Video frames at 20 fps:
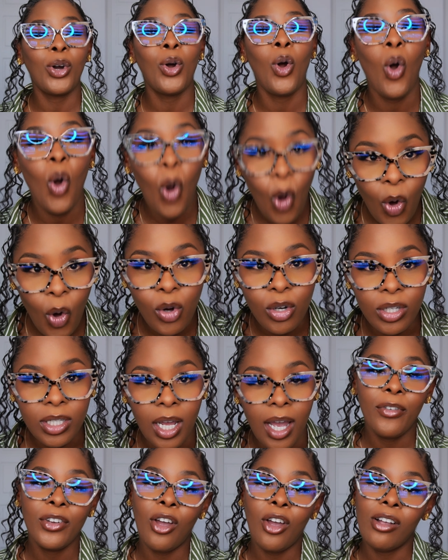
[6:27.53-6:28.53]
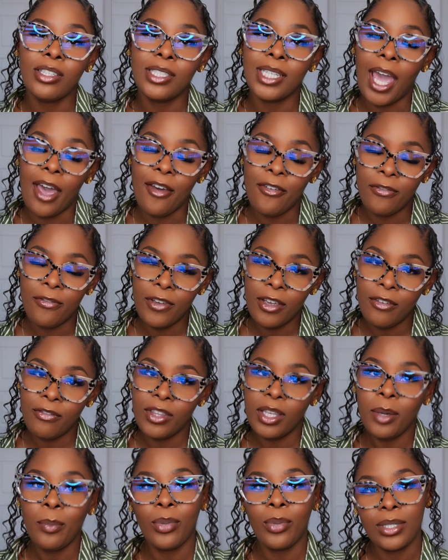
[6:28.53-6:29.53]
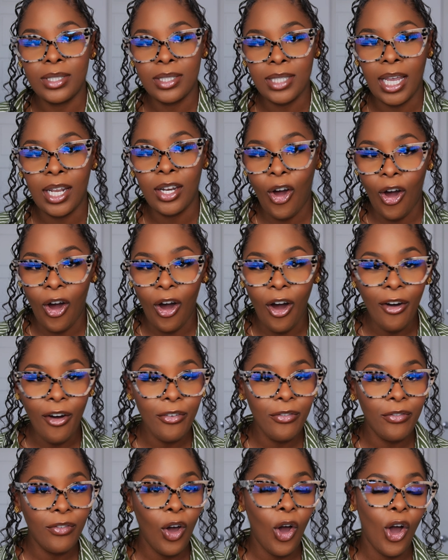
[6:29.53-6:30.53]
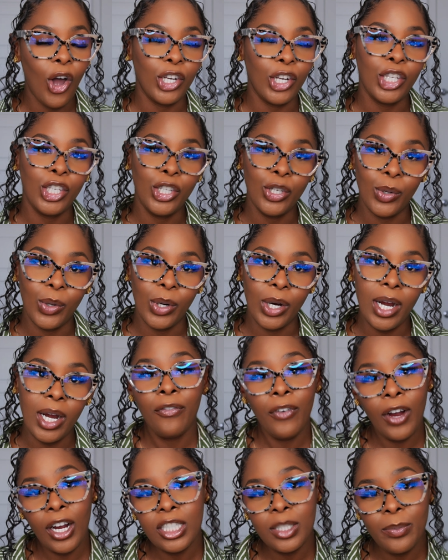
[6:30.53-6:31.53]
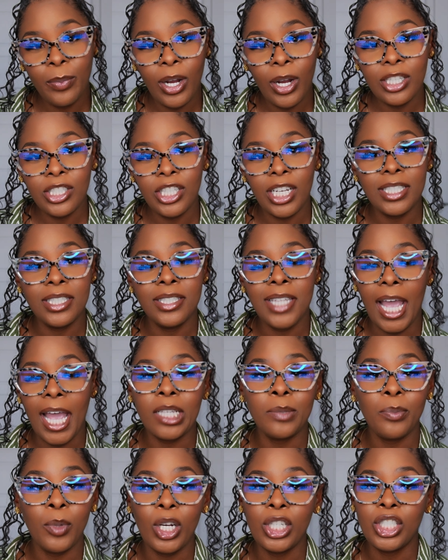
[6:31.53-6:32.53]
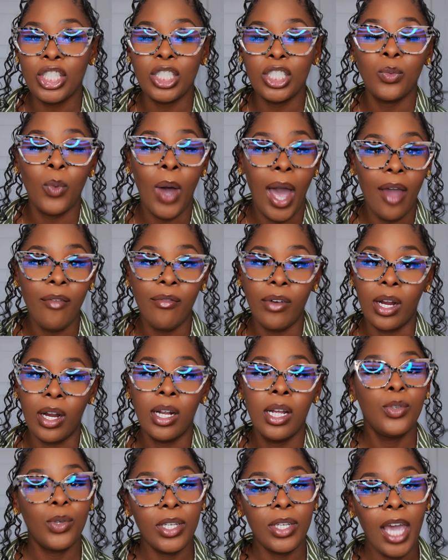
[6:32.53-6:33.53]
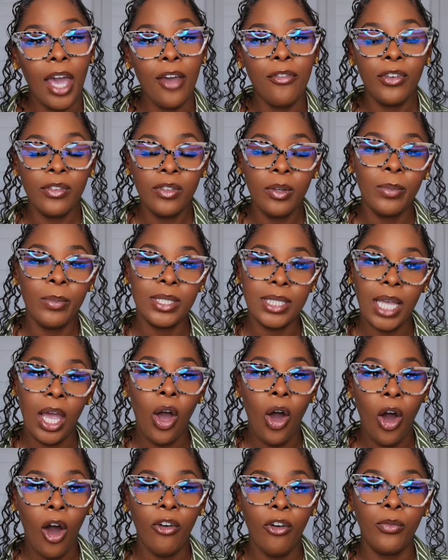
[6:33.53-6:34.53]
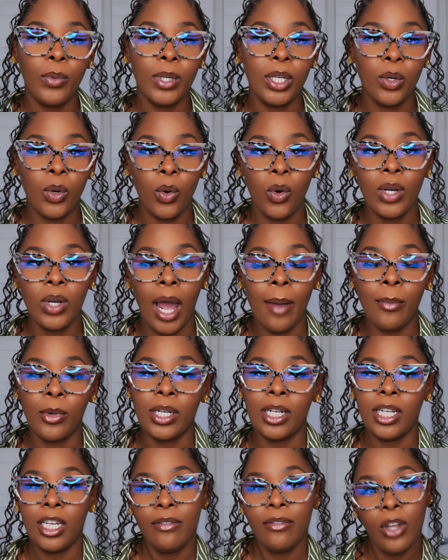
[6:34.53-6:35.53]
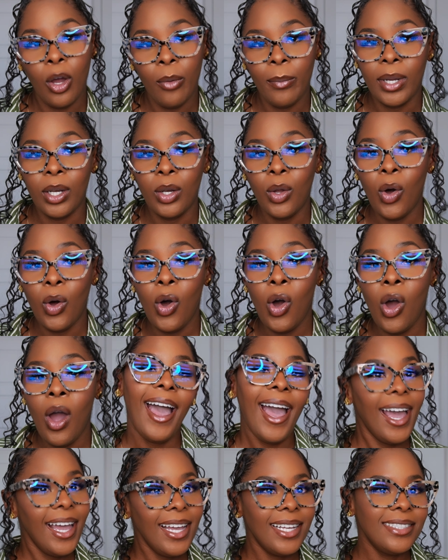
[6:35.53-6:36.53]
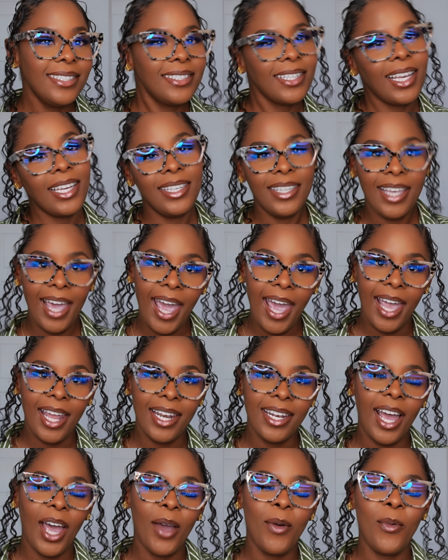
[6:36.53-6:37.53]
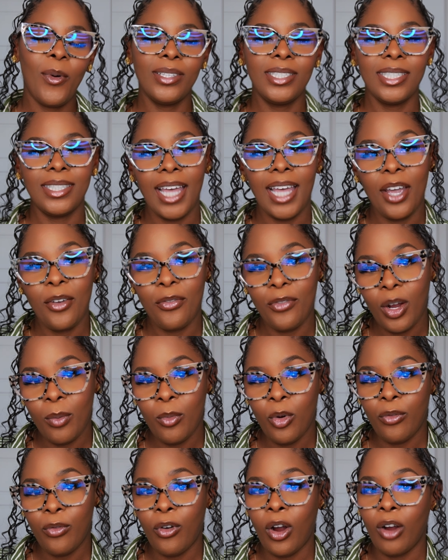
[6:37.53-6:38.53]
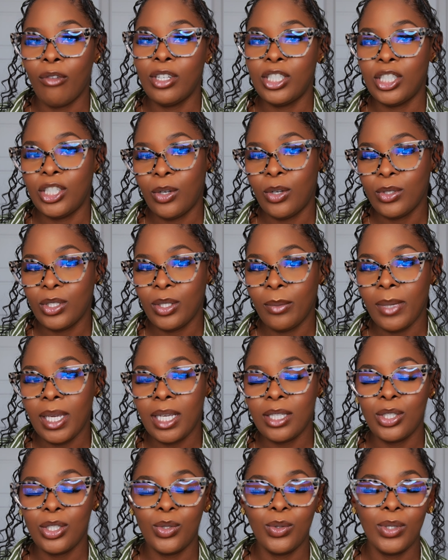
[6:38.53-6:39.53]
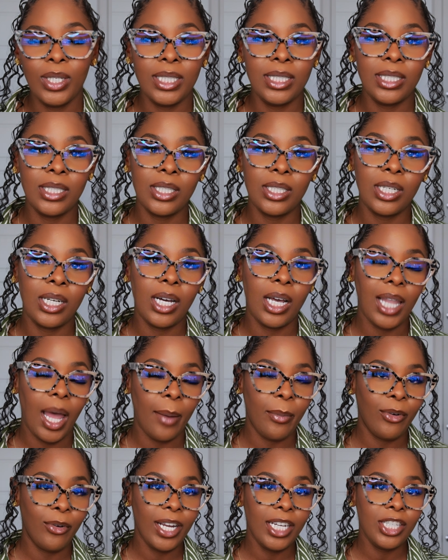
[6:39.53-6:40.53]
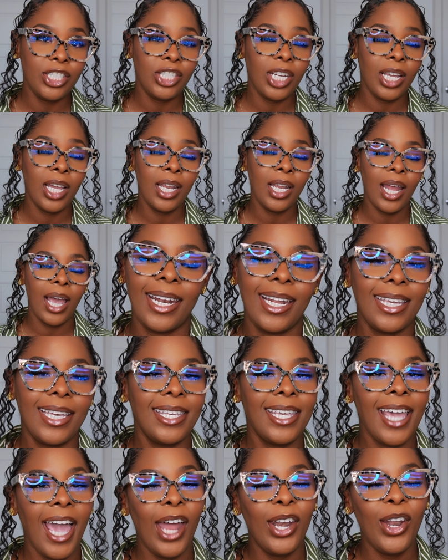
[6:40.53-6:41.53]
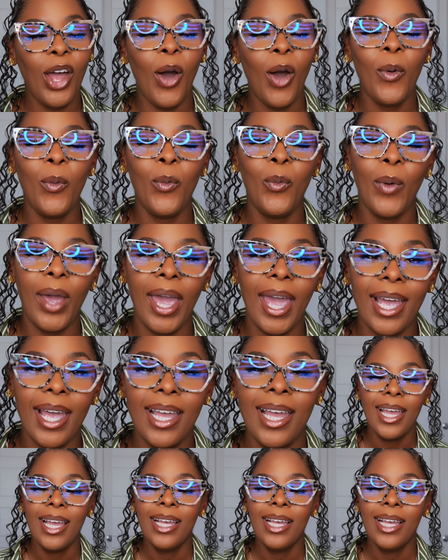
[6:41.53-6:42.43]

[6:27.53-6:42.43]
code for y'all to get 50% off on your first purchase, next purchase, whatever. You will get 50% off with the code I'm gonna leave down below. And again, I want to thank Firmoo for reaching out to me to do this collaboration, and I cannot wait